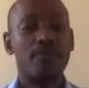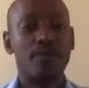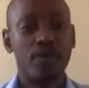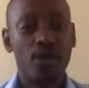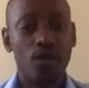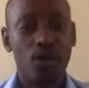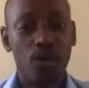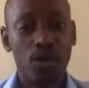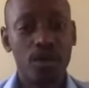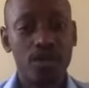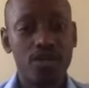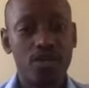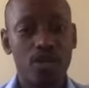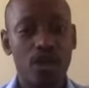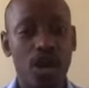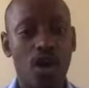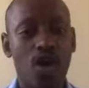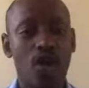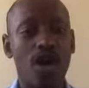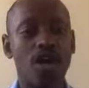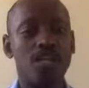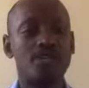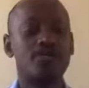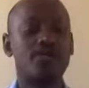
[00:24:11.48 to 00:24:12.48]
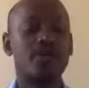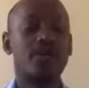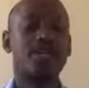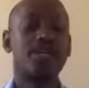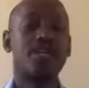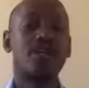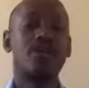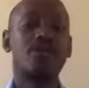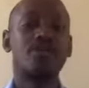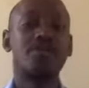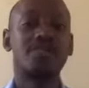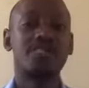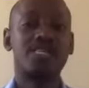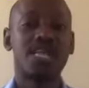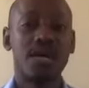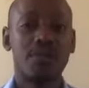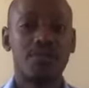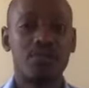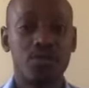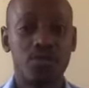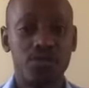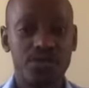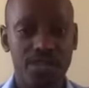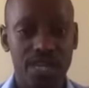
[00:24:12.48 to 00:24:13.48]
behold, your cow has fat. Now is the
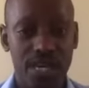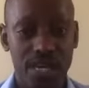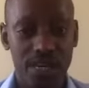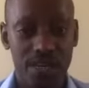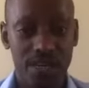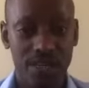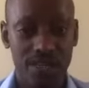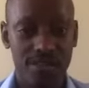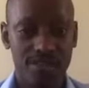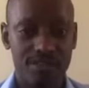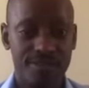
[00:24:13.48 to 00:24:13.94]
time to sell.